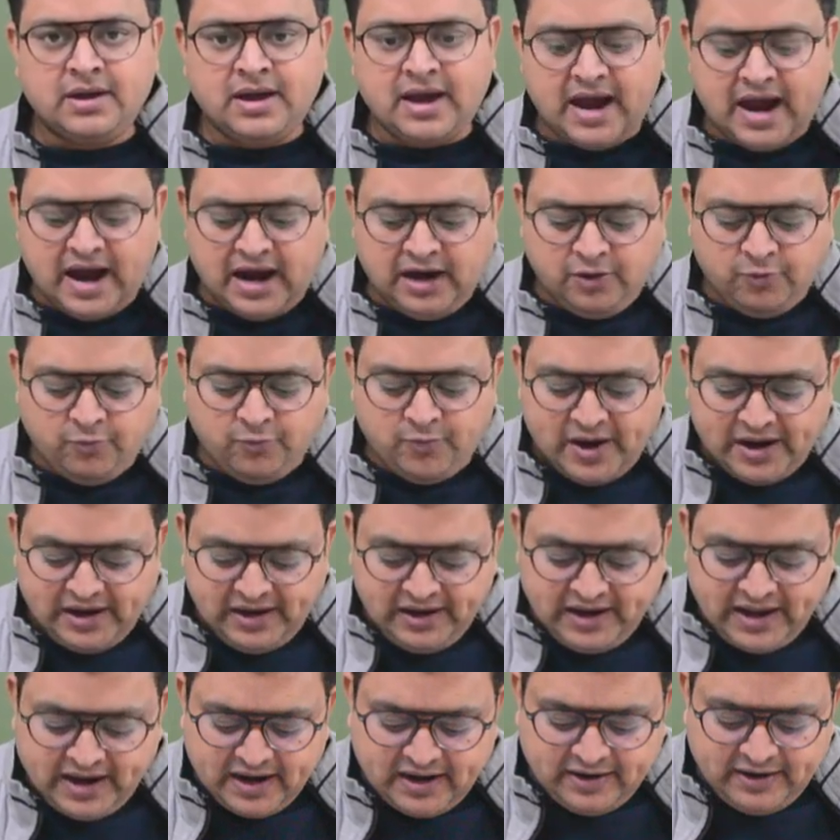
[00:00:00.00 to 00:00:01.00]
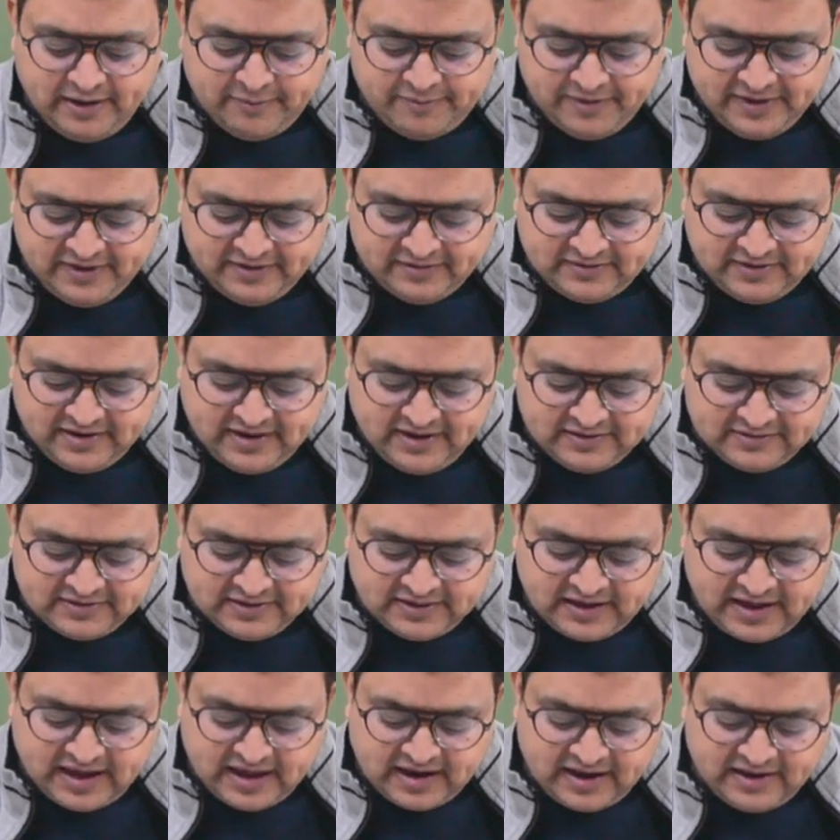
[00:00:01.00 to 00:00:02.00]
And 1 lakh
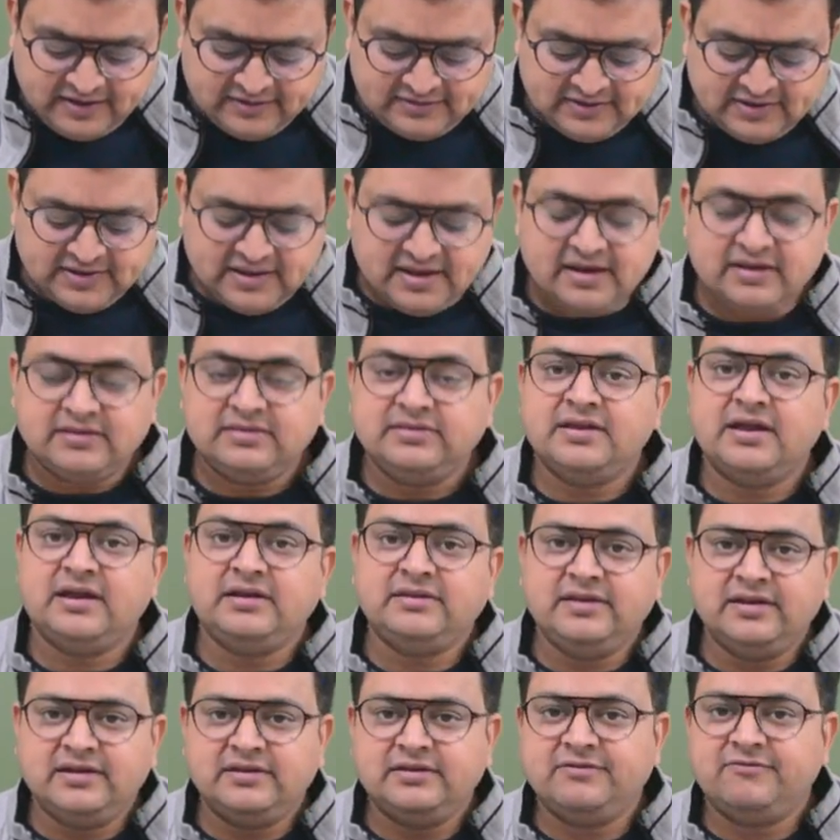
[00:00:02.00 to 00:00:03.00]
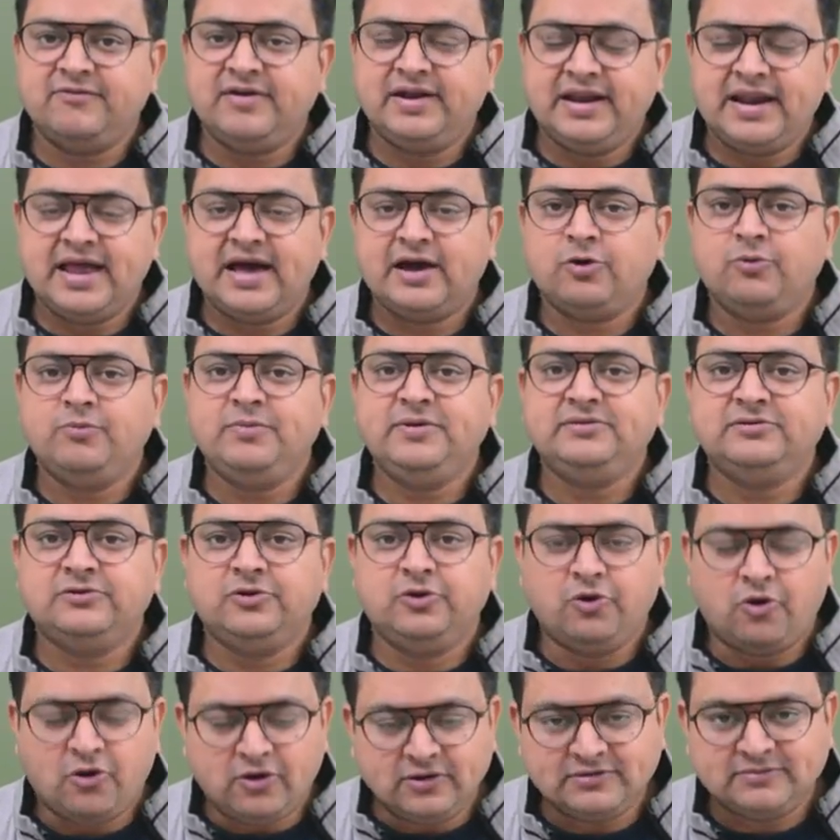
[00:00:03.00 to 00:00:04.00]
depreciation, can I say that, that there is a 1 lakh rupees
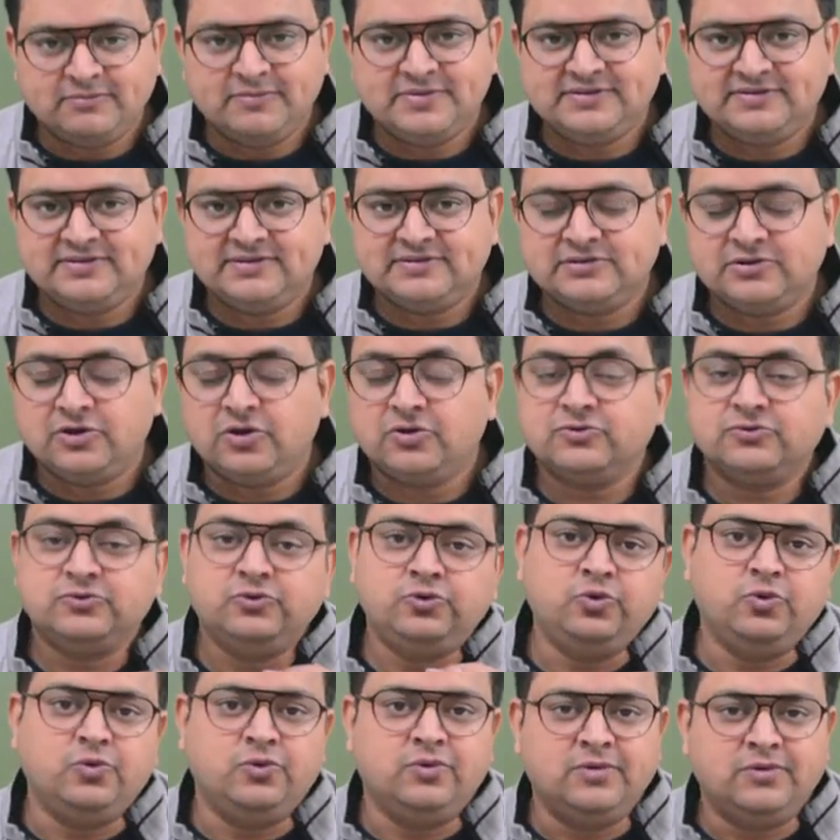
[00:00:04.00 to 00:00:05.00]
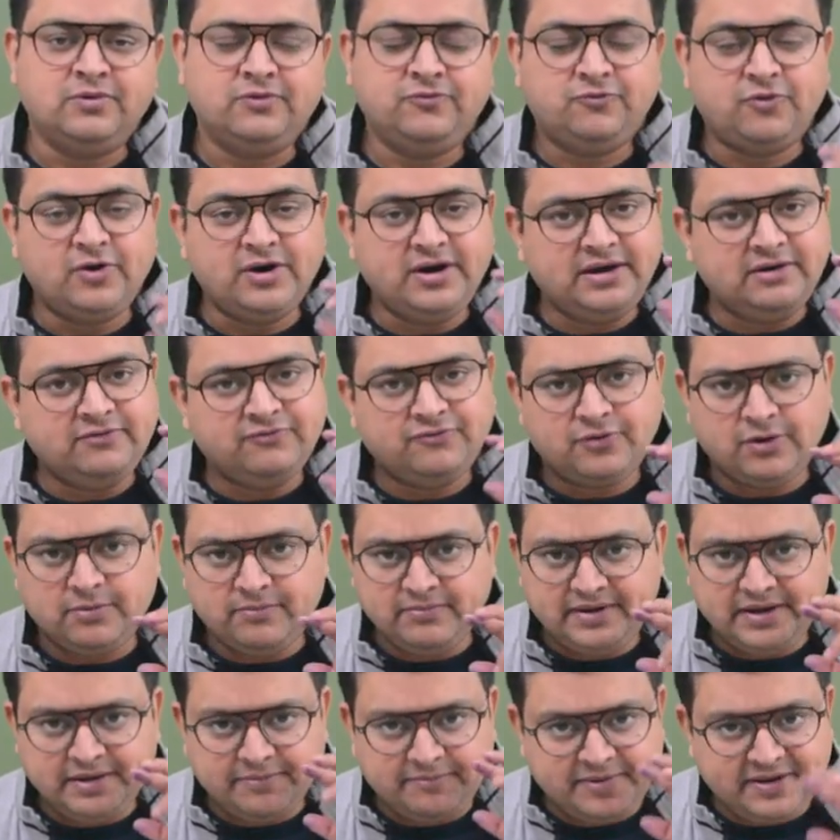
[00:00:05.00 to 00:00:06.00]
loss, business loss? No. For
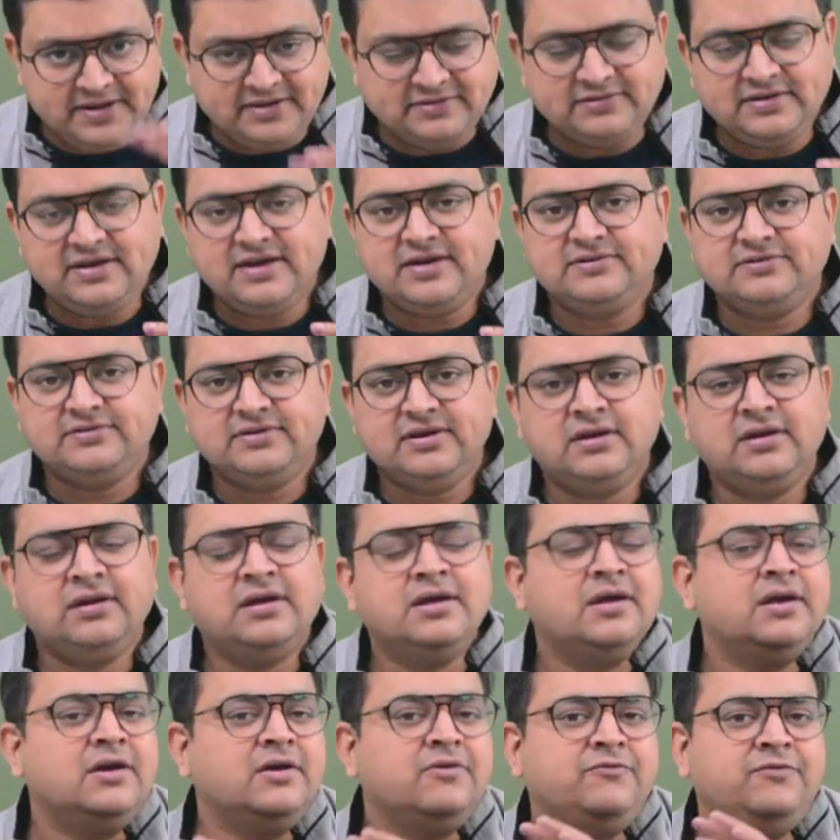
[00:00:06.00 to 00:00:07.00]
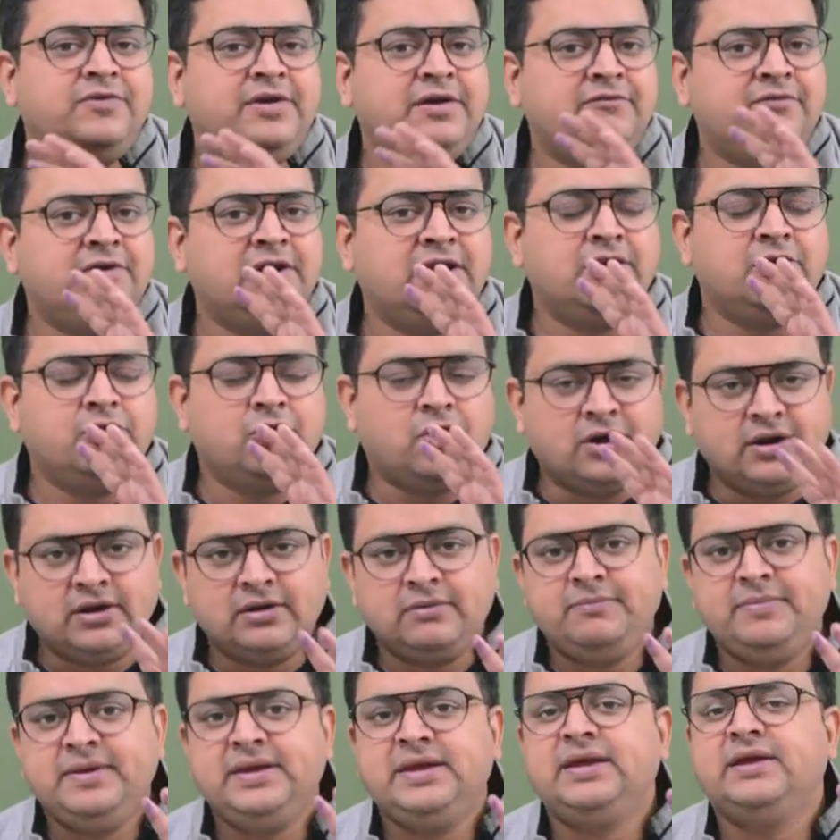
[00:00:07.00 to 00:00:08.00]
From depreciation, we will
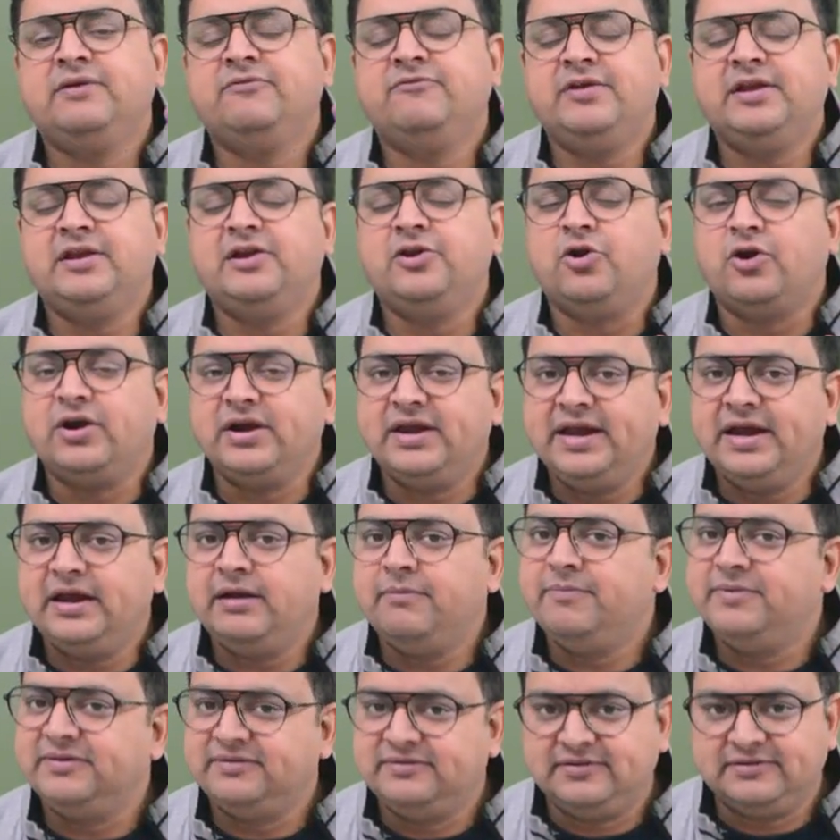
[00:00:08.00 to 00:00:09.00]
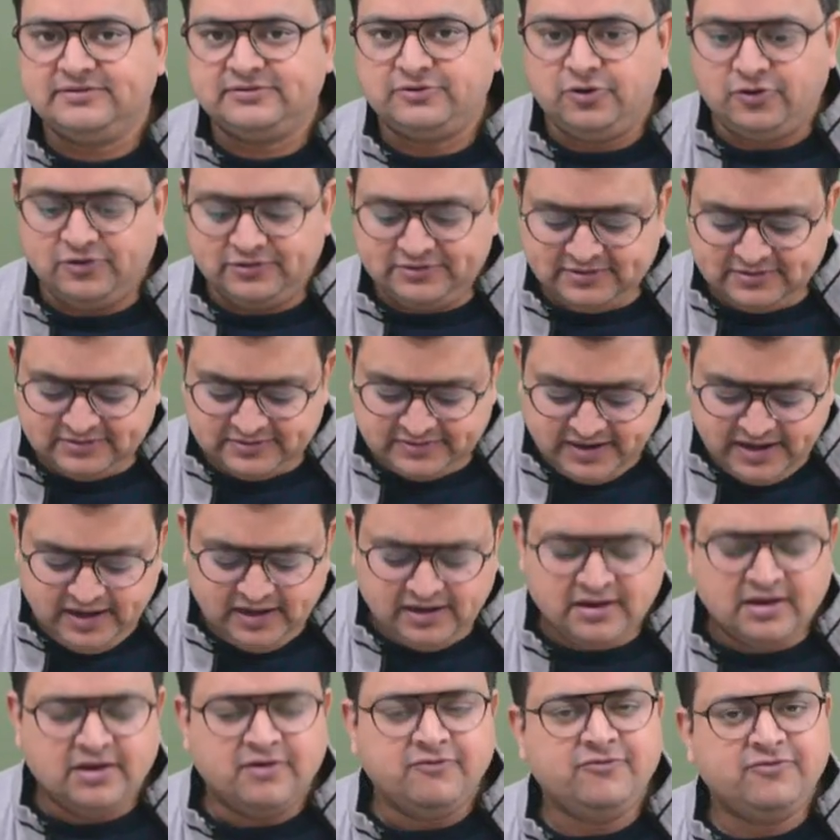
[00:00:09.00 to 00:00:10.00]
not be will not get business losses,
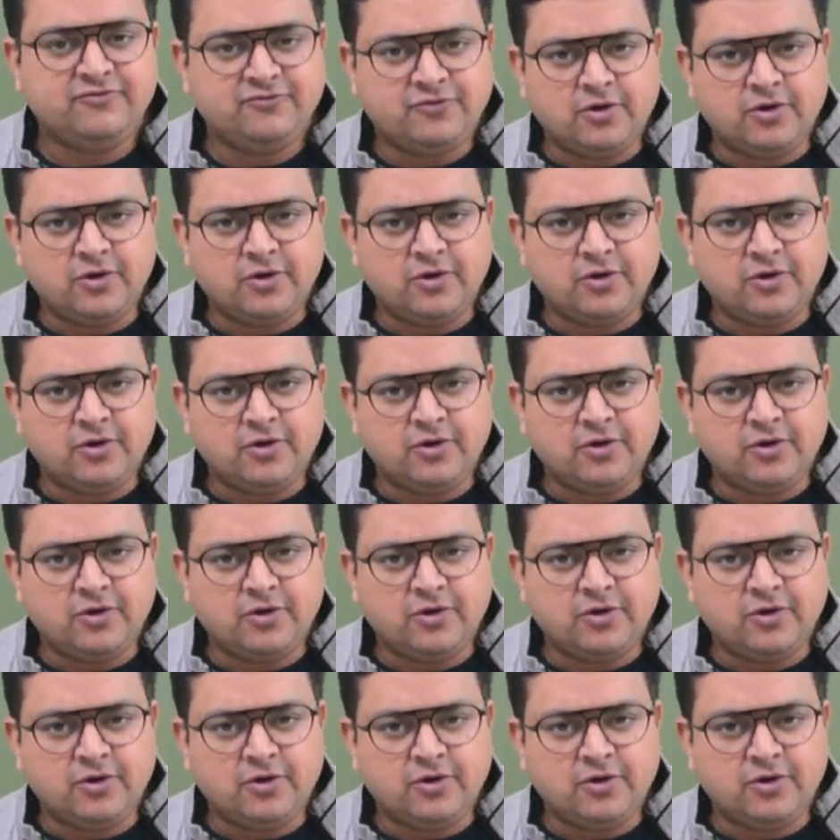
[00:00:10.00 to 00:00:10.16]
right?